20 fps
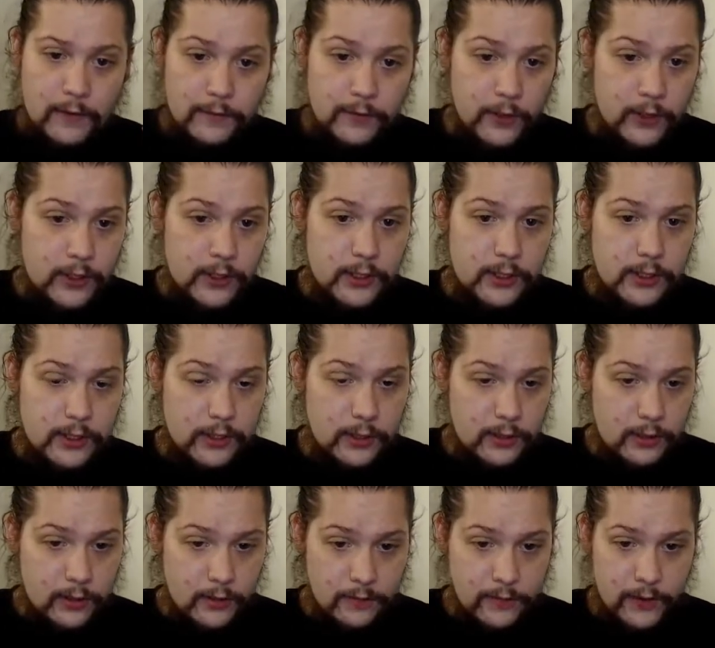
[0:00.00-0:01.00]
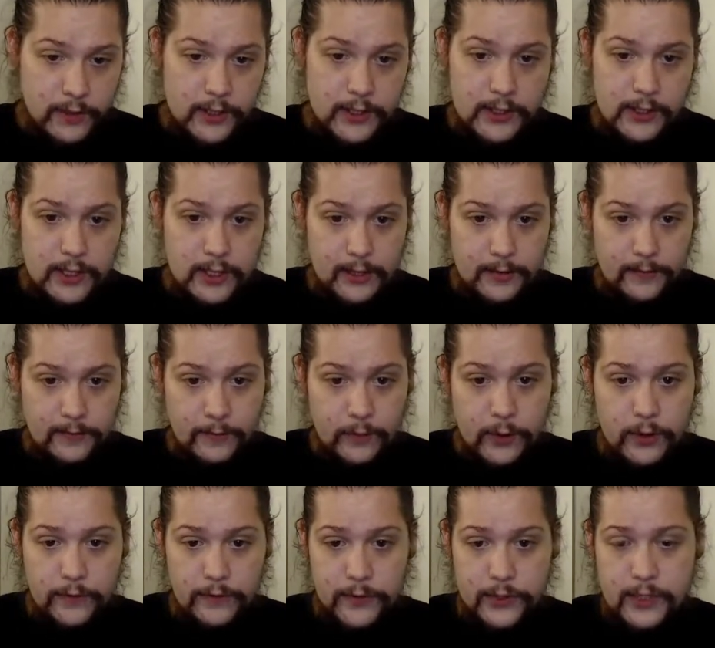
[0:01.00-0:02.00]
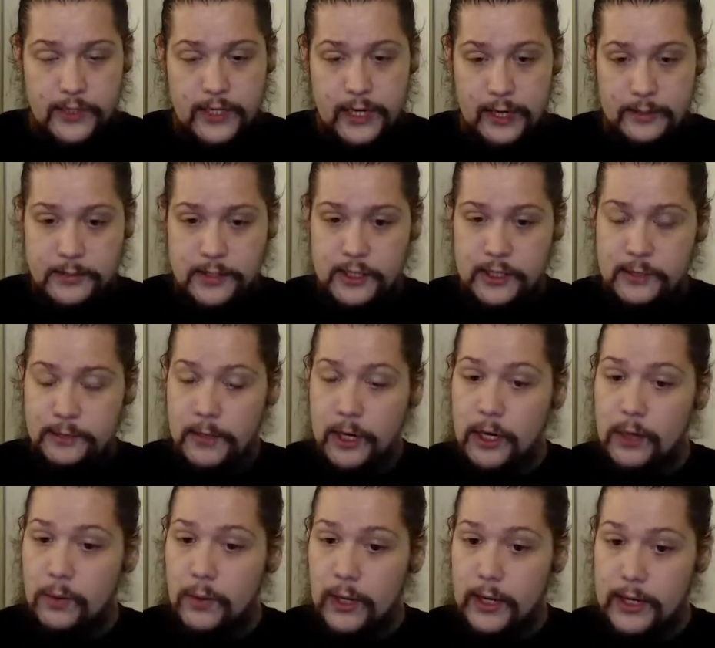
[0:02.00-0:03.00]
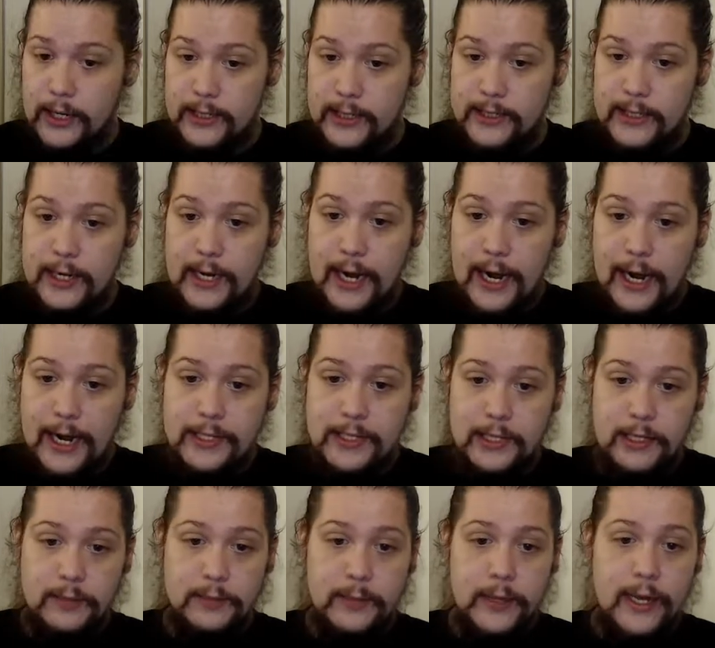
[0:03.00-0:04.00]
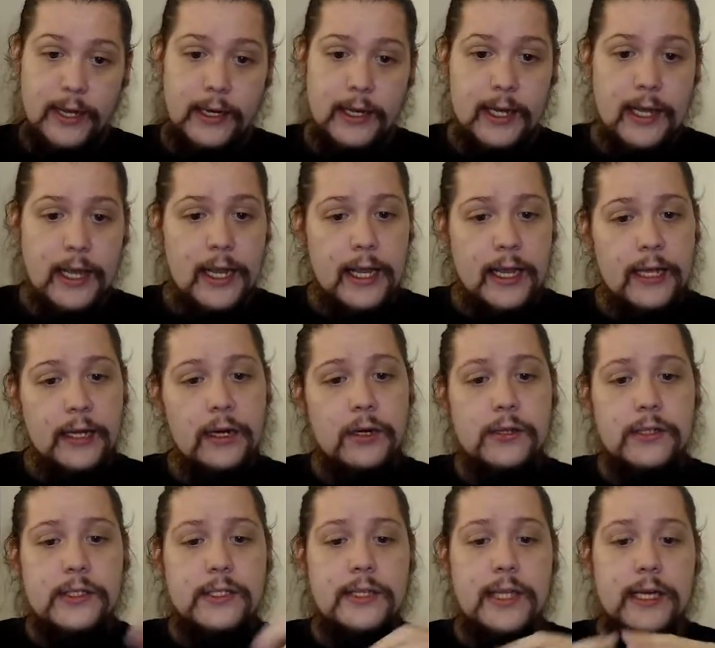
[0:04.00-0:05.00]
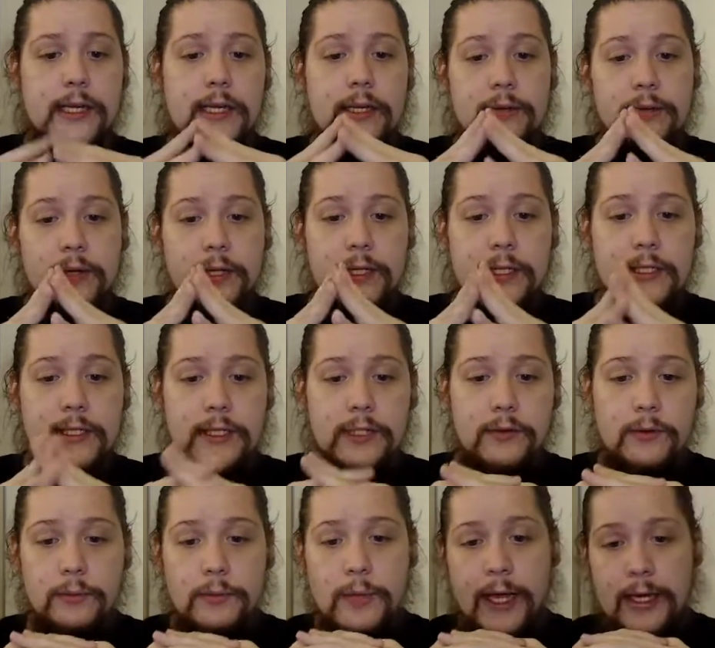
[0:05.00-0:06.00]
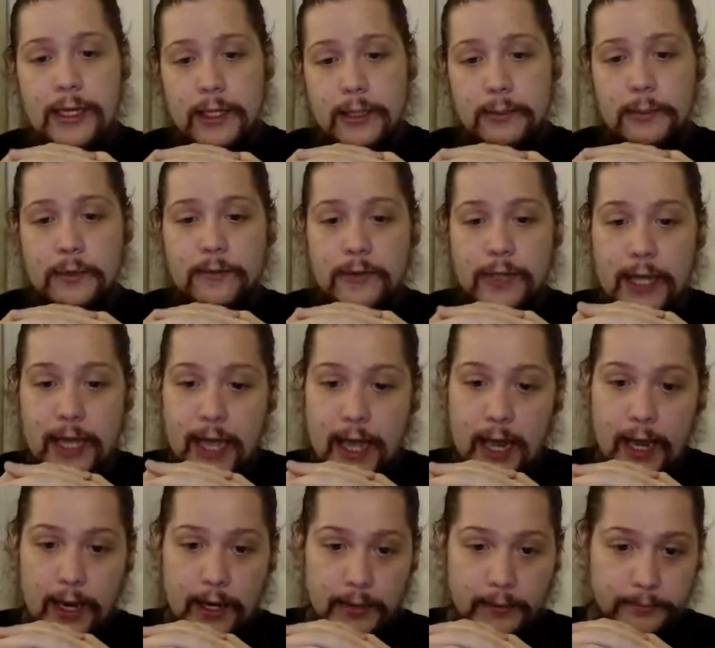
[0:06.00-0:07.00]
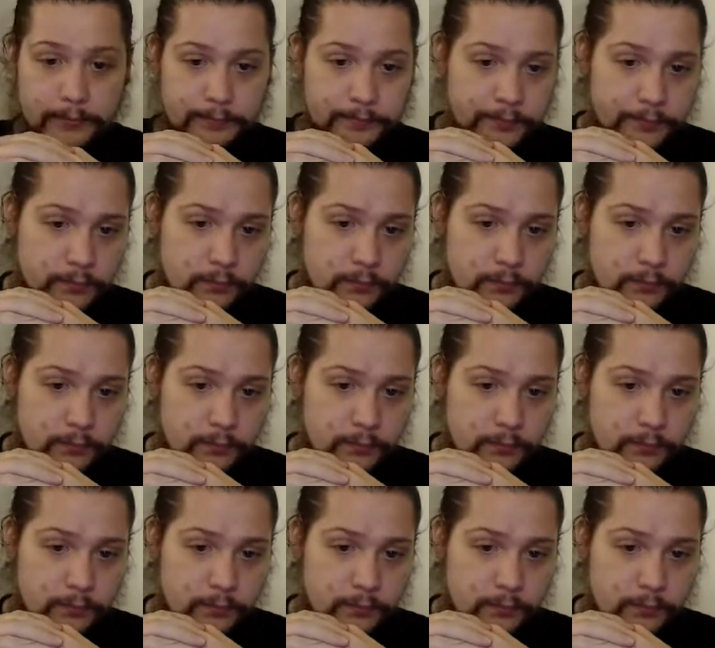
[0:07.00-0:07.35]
For the first time since Marwan had set eyes on the man, he noticed that he really did remind him of a cane.